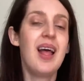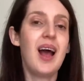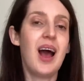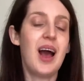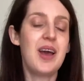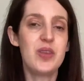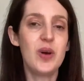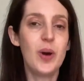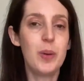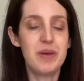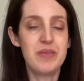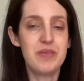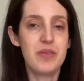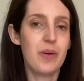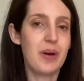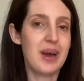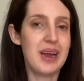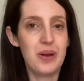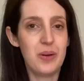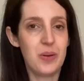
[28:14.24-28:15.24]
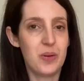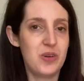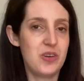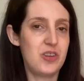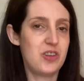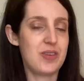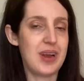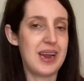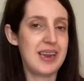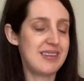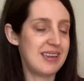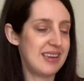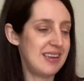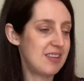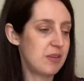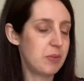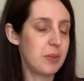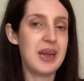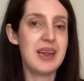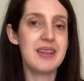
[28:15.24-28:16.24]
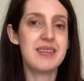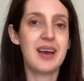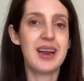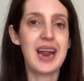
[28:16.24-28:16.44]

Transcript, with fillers: I thought before I launch straight into it,